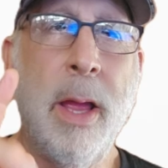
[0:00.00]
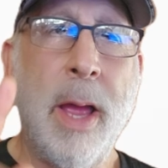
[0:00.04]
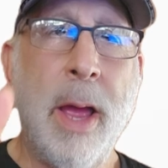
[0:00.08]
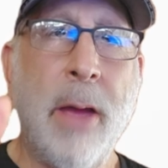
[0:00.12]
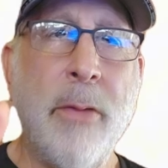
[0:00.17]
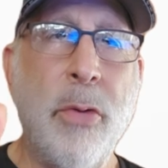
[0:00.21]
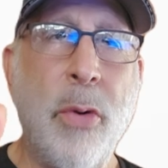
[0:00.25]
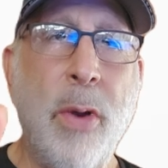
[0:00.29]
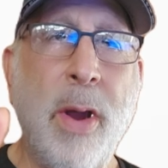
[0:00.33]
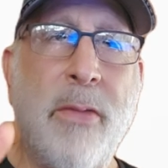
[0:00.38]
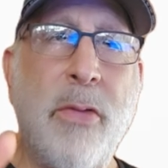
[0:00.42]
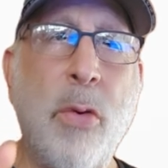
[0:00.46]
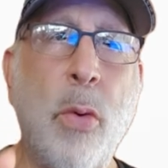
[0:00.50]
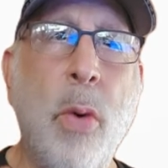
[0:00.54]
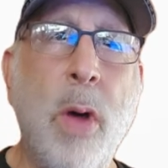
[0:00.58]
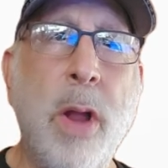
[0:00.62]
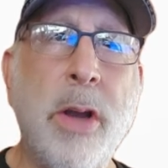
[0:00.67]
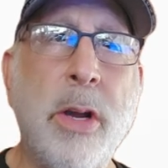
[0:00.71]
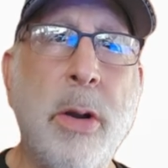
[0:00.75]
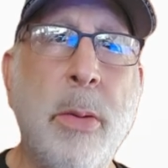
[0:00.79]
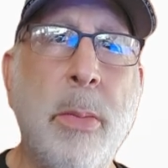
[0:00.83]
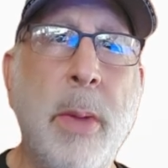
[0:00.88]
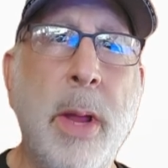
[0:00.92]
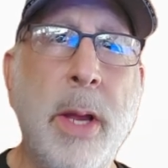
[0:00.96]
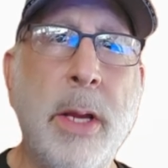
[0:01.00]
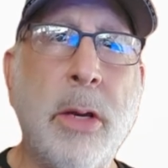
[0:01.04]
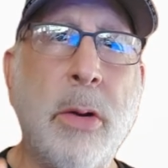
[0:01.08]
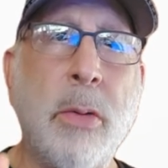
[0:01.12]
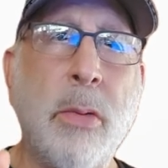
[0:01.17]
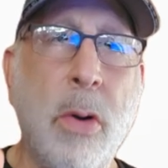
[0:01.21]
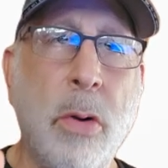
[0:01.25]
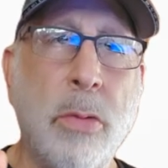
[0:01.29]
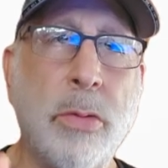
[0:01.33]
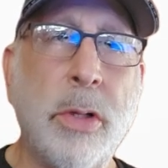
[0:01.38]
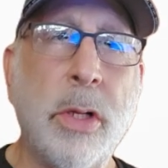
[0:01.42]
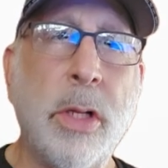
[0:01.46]
Have you ever wanted to make
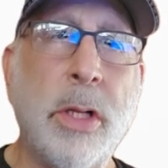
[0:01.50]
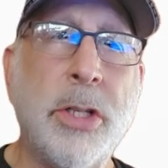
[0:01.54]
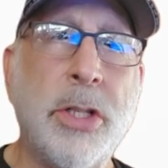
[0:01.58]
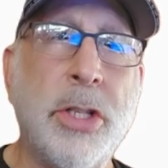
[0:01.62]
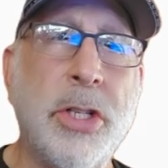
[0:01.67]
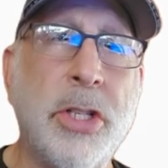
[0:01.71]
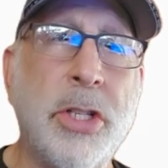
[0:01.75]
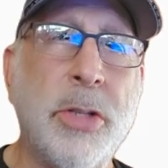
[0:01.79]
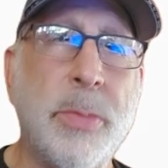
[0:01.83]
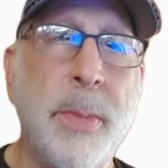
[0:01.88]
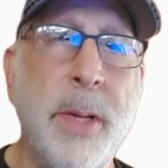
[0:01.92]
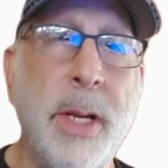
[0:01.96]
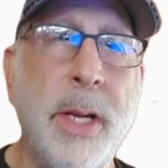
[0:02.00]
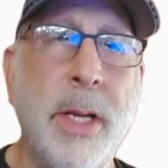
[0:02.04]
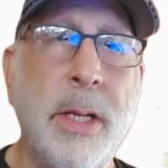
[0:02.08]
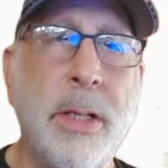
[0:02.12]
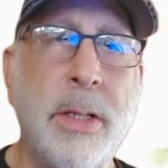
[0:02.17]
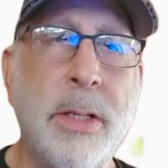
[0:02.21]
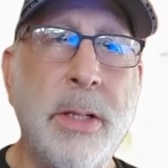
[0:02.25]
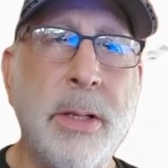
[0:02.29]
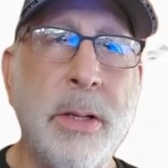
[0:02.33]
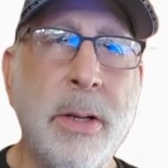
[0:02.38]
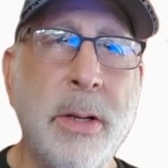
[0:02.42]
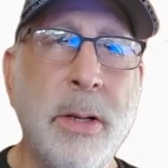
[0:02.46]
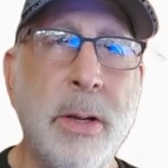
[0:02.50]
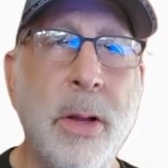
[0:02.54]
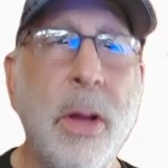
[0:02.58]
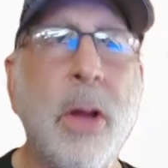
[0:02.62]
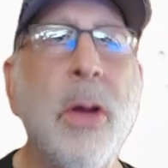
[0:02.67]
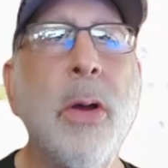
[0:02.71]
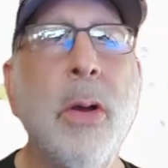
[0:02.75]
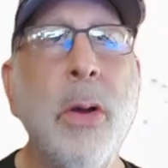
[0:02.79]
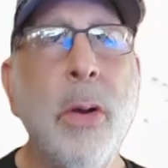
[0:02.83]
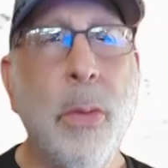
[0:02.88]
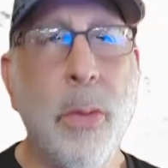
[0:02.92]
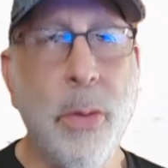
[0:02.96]
your own delicious meads?
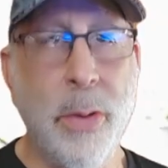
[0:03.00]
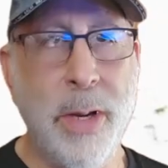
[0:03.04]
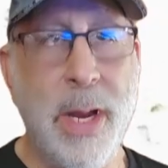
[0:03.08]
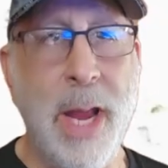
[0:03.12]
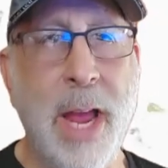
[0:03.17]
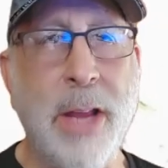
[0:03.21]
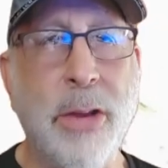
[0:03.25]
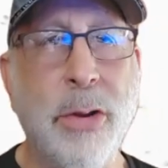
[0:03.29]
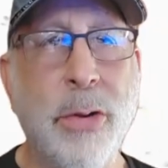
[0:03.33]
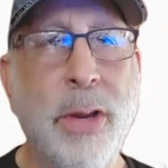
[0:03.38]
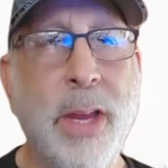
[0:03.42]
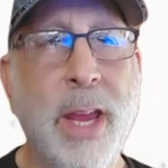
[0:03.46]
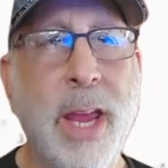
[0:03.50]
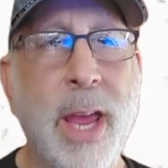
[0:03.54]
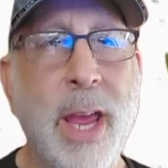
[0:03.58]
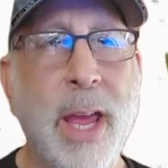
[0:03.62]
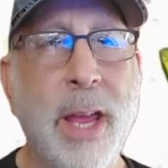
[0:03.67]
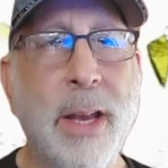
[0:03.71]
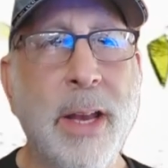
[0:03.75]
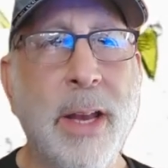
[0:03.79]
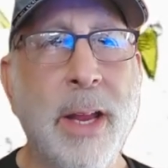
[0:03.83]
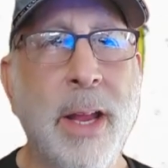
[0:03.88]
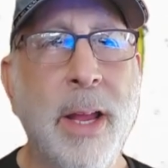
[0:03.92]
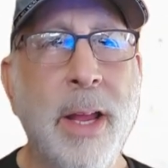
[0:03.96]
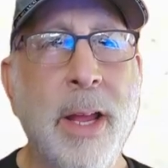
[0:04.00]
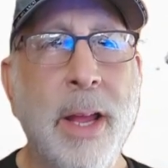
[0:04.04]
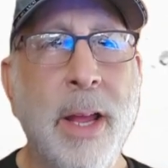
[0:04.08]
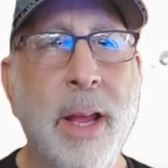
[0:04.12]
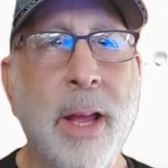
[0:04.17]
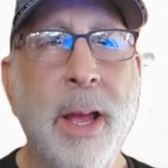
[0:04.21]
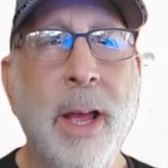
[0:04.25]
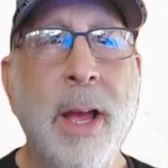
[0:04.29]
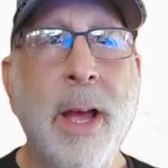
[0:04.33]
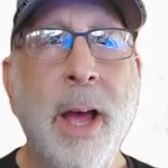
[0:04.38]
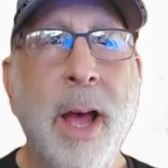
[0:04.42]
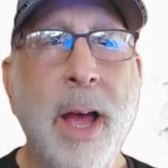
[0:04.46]
Well, now you can.
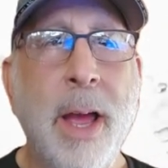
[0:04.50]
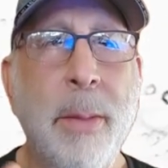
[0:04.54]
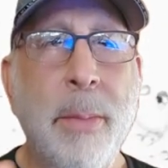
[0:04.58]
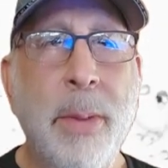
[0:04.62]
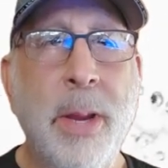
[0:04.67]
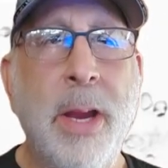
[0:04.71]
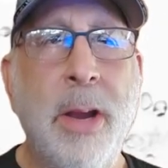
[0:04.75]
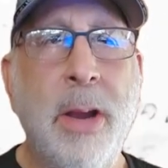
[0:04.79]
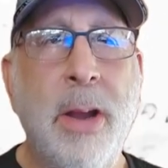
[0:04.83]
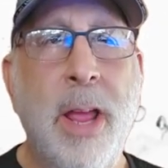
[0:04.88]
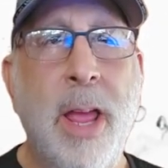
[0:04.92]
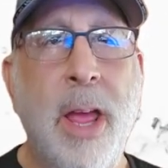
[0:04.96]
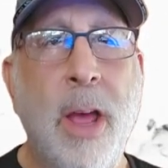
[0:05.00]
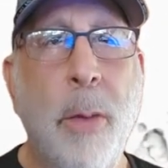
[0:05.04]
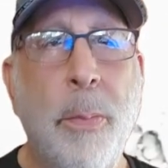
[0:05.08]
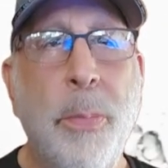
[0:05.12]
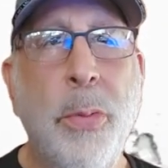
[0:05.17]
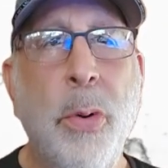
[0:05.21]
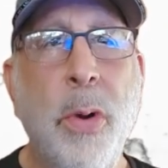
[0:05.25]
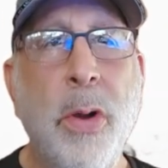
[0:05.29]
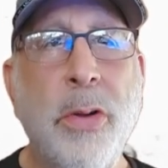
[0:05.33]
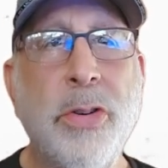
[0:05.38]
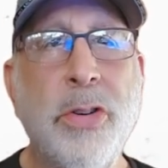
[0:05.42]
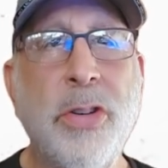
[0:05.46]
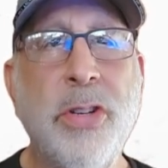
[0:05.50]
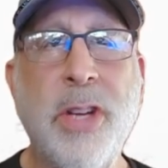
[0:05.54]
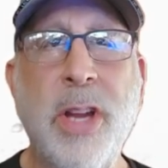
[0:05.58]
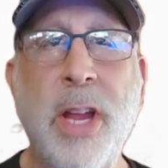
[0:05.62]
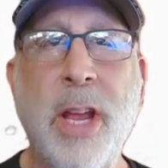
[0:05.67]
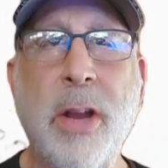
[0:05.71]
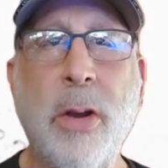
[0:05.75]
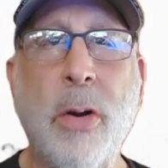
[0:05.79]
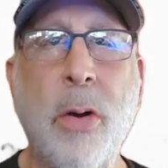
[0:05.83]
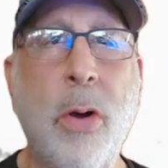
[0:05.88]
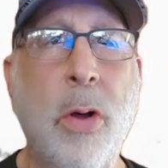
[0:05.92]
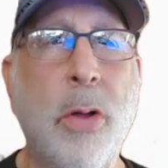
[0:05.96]
I'm here to help you
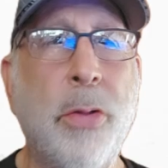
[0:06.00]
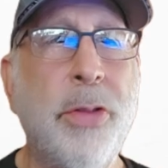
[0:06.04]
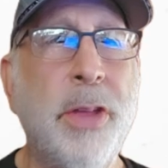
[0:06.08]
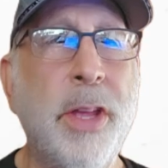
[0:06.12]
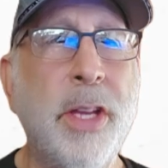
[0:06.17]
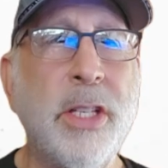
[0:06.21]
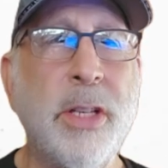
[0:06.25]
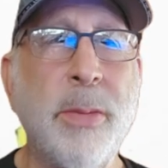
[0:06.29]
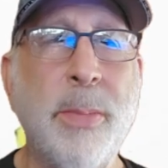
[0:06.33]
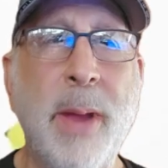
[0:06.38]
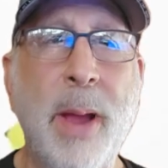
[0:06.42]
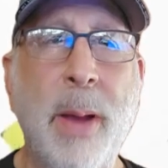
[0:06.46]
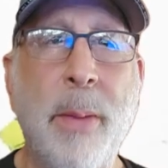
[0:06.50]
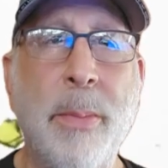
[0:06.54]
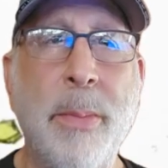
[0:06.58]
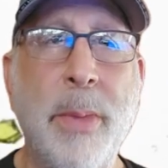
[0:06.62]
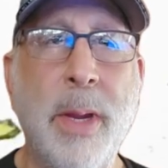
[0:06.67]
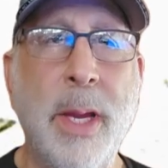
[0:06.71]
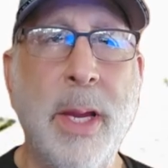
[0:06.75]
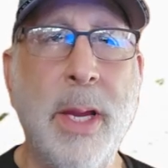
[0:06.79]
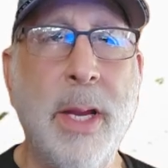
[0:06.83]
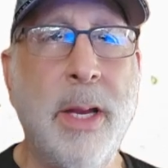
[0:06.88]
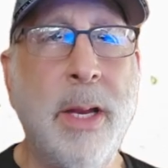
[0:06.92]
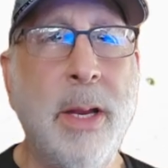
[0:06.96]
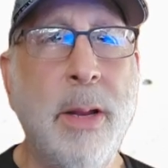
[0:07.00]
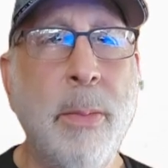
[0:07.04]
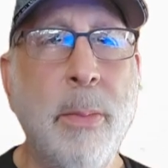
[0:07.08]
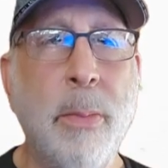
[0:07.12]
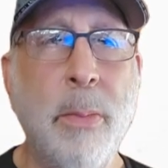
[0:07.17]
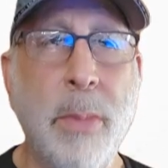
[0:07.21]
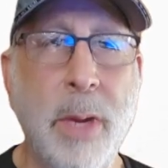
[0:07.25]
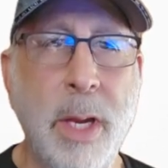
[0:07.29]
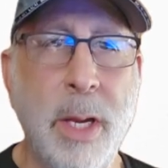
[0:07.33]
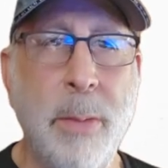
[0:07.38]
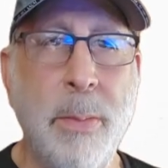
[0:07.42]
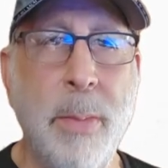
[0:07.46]
understand all things about mead,
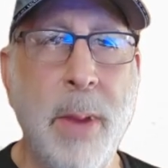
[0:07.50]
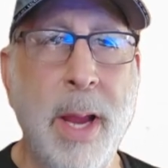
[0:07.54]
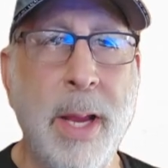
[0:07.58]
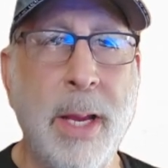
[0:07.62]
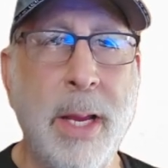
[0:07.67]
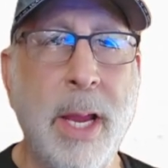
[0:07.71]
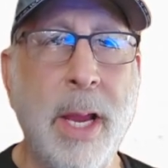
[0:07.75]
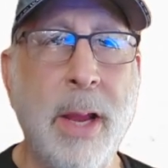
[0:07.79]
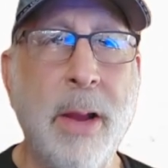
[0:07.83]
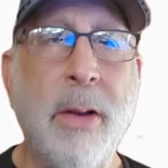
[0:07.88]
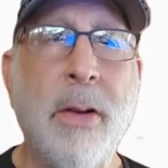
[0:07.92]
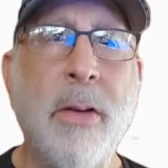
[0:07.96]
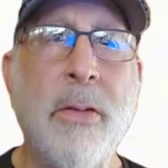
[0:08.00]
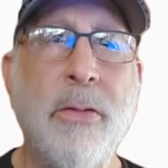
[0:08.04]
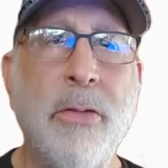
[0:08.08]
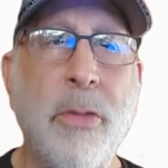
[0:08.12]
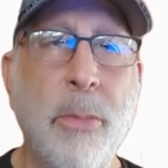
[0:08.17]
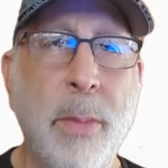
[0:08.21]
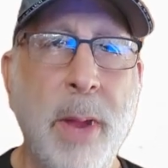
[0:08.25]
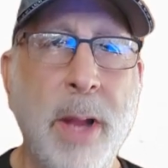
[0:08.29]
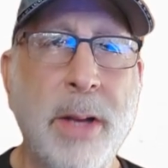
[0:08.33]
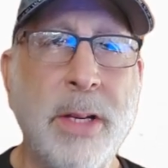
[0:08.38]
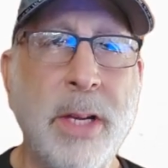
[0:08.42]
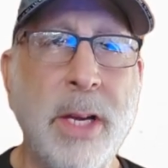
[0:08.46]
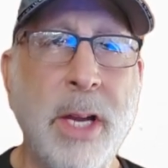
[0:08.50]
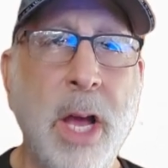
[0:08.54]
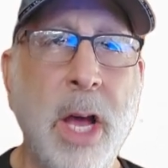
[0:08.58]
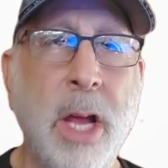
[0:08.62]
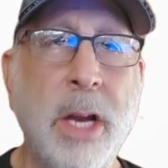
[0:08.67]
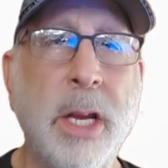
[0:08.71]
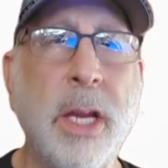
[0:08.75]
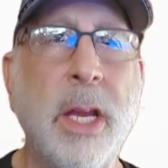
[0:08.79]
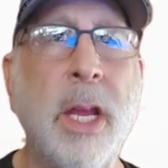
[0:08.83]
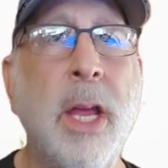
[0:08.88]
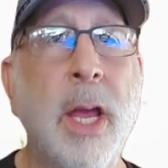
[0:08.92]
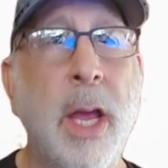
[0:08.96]
mead making, fermenting
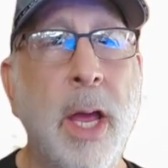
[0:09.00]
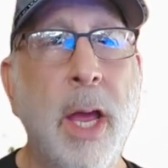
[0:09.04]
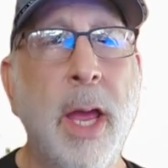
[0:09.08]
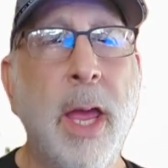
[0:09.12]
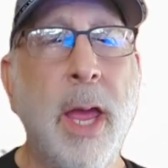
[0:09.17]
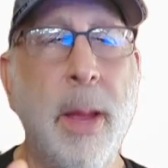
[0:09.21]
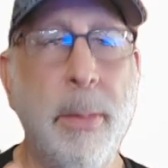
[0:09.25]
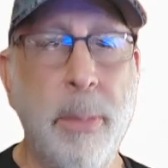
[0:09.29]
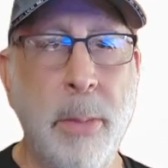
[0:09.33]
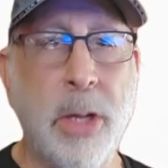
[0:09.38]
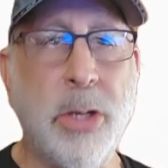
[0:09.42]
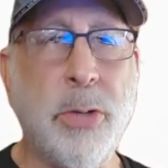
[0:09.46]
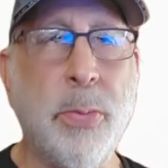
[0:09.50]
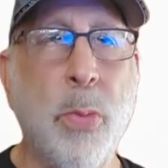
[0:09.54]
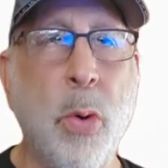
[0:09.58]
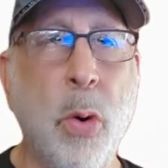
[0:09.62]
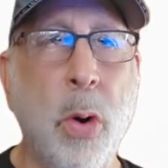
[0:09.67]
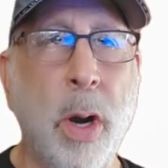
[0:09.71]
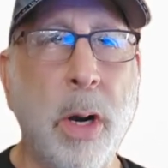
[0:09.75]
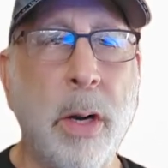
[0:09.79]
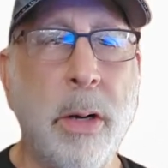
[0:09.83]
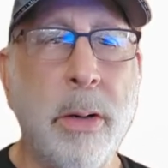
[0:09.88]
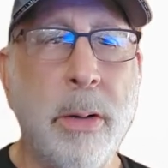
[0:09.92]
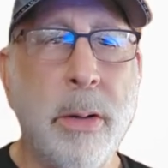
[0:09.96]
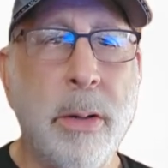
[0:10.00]
honey, and much more.